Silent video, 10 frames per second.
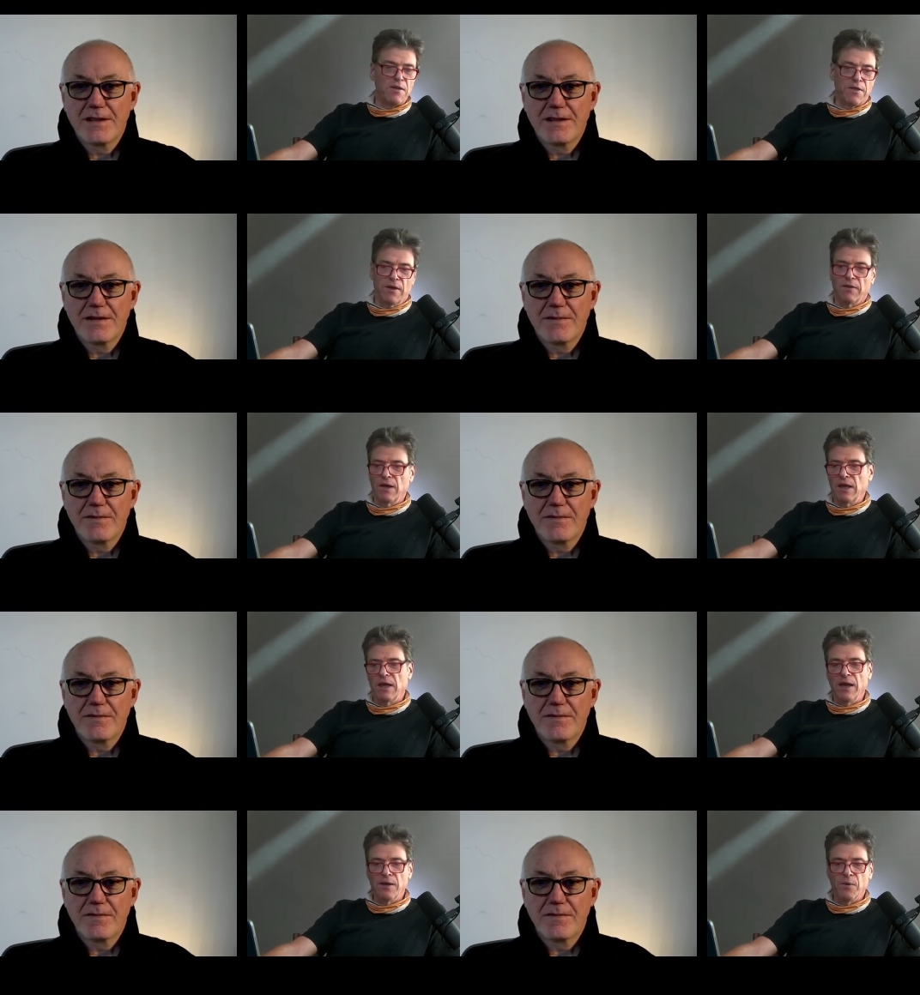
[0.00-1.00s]
Speaker 1: way
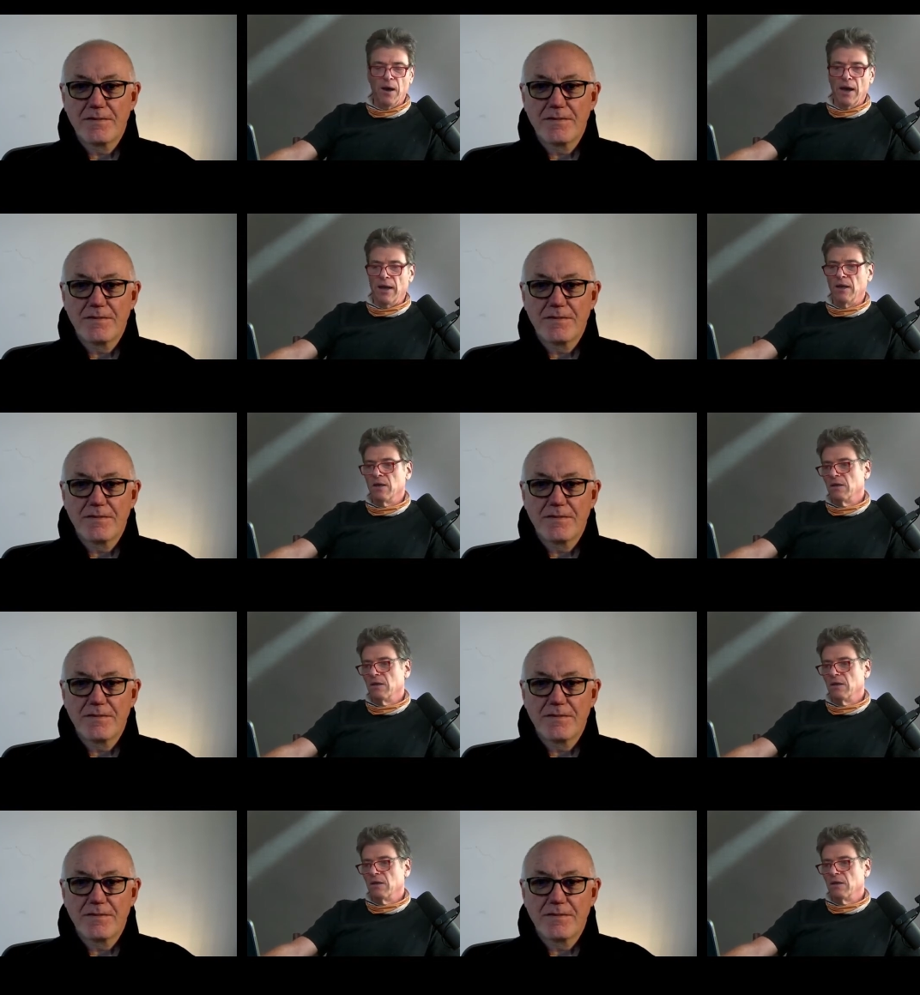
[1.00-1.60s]
doesn't